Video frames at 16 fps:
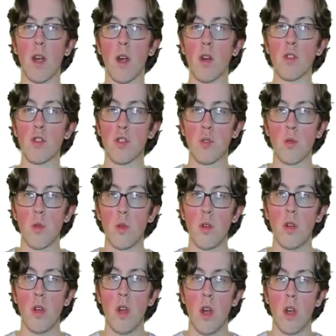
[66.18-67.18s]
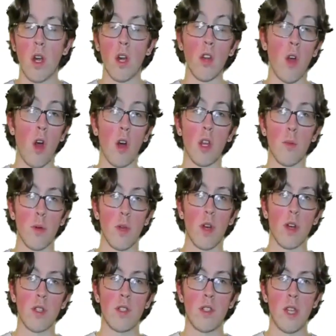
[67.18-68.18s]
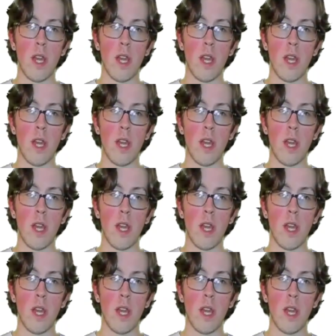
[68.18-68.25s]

arts school called Hollywood Arts,